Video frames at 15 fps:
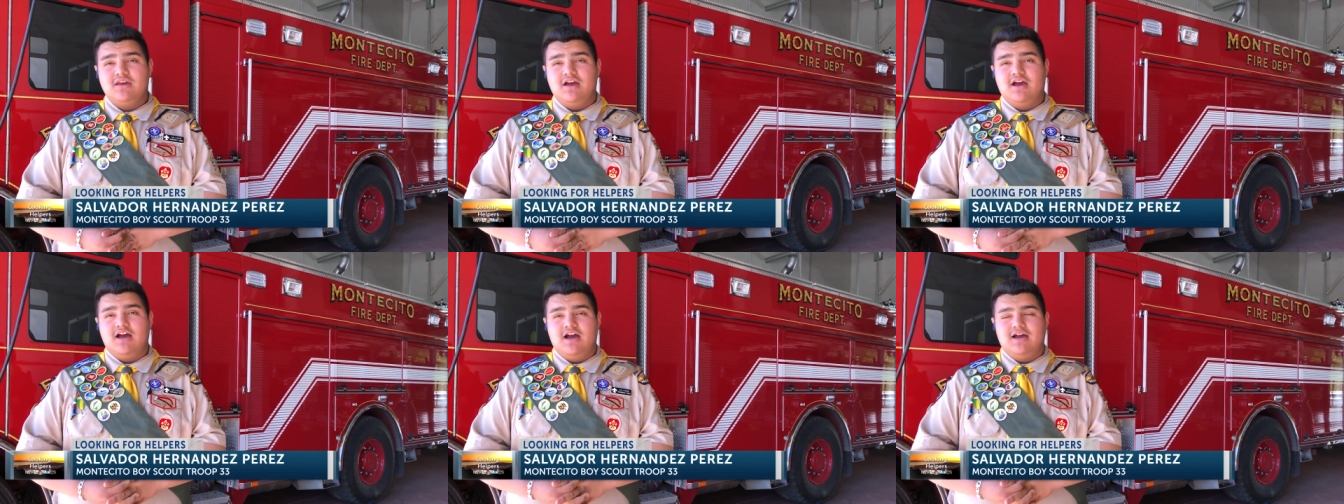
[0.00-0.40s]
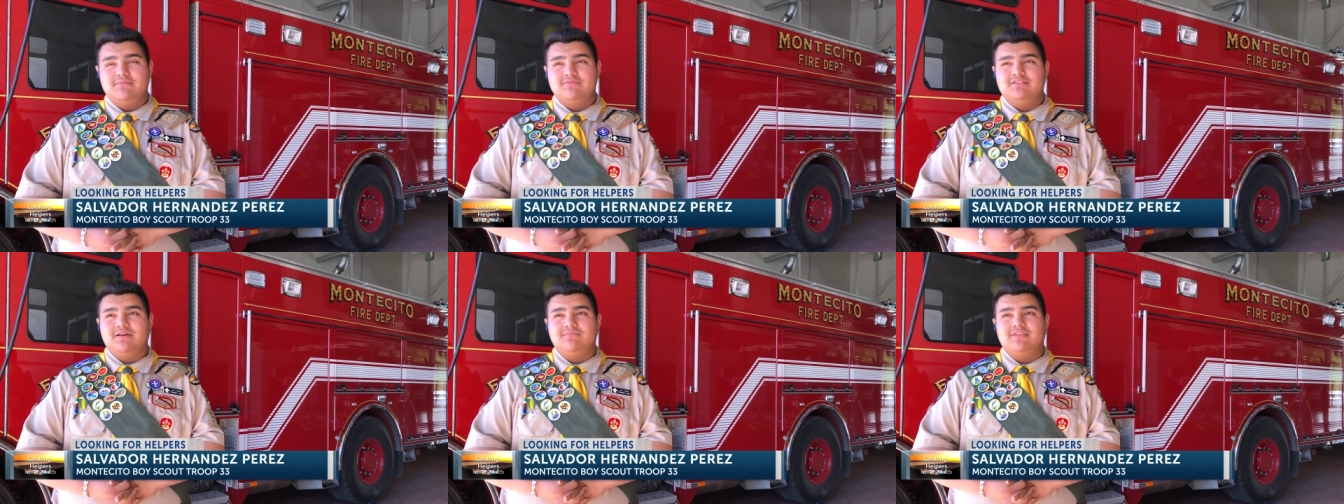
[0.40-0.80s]
um,
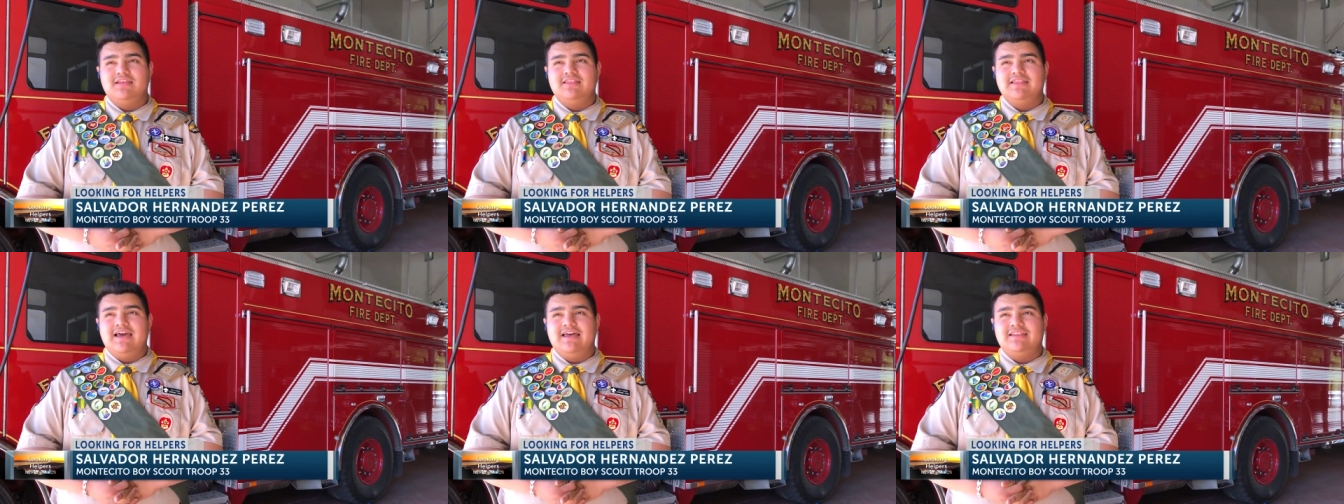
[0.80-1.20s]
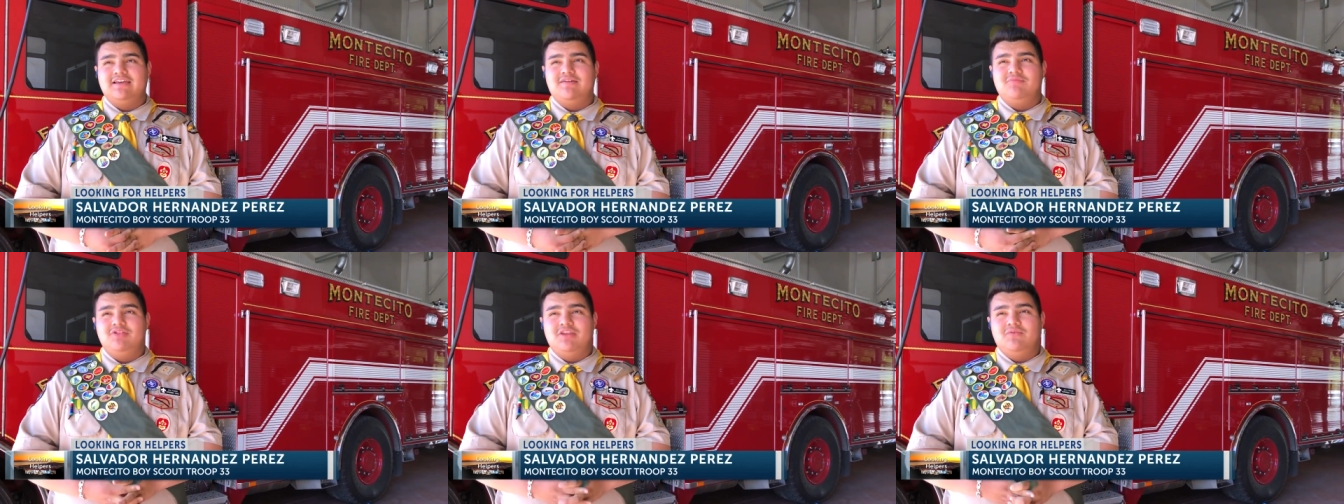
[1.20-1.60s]
something that the
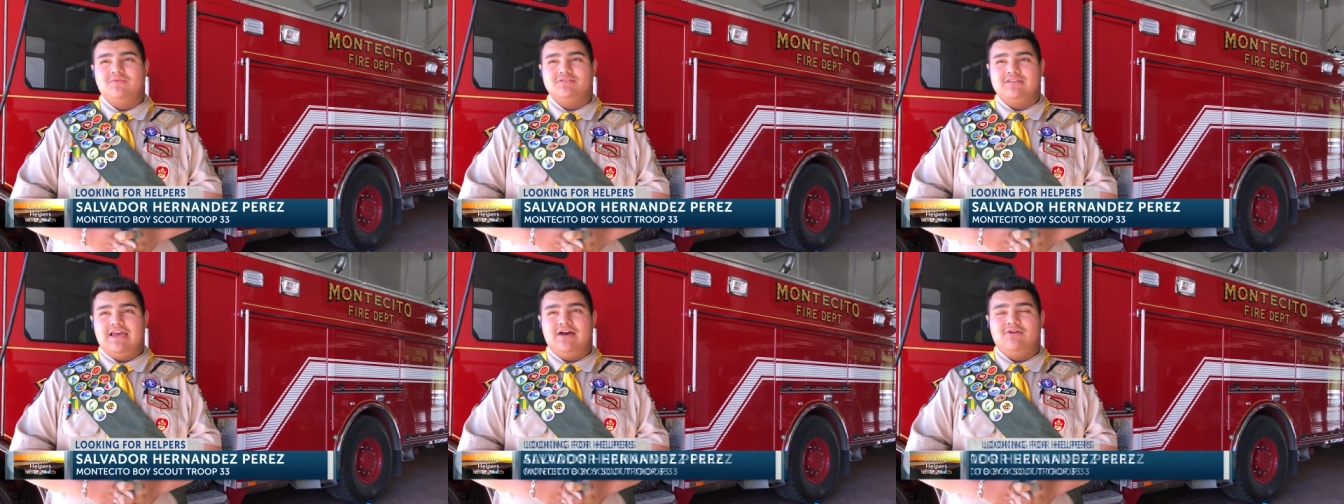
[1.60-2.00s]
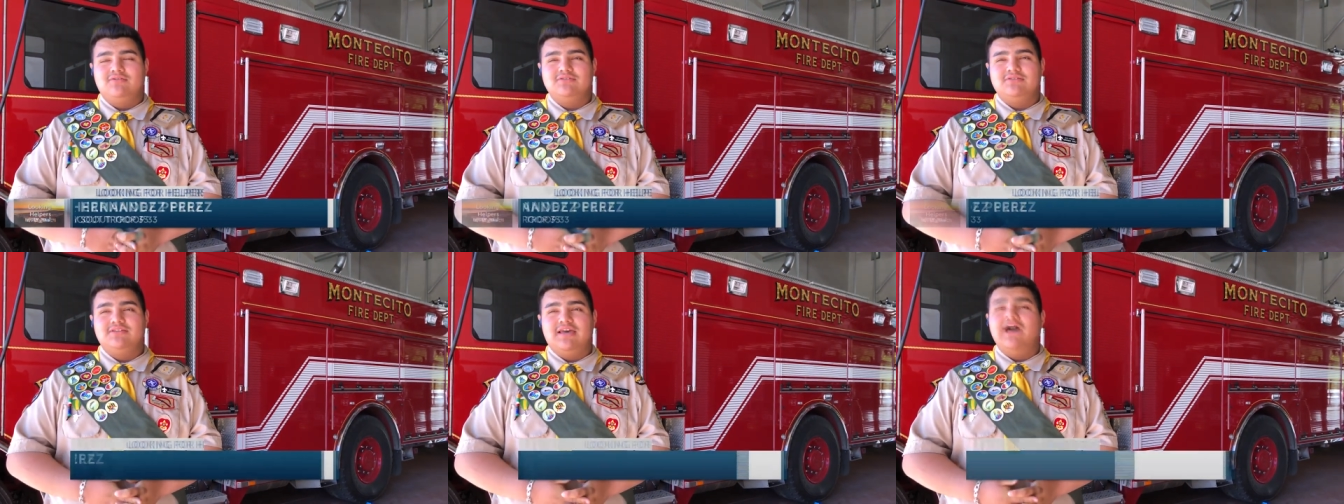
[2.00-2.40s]
community was
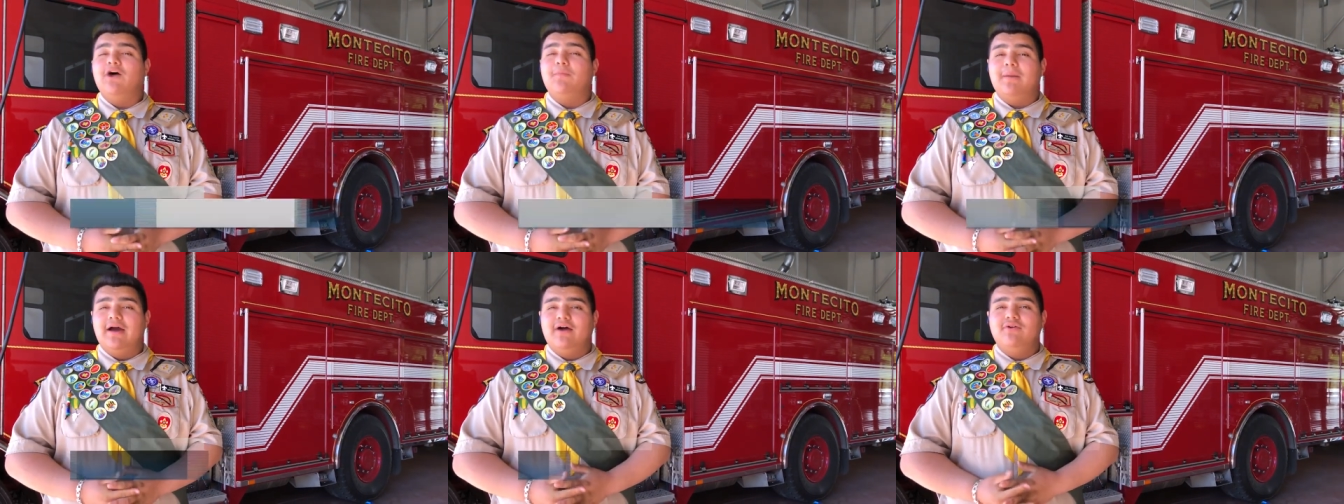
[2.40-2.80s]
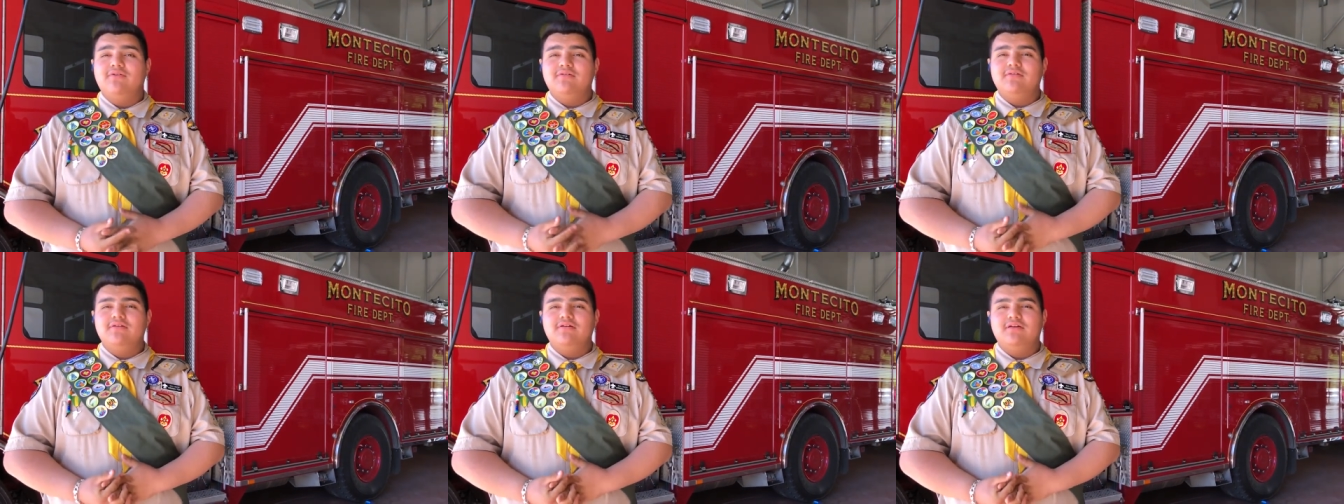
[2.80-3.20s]
out to help out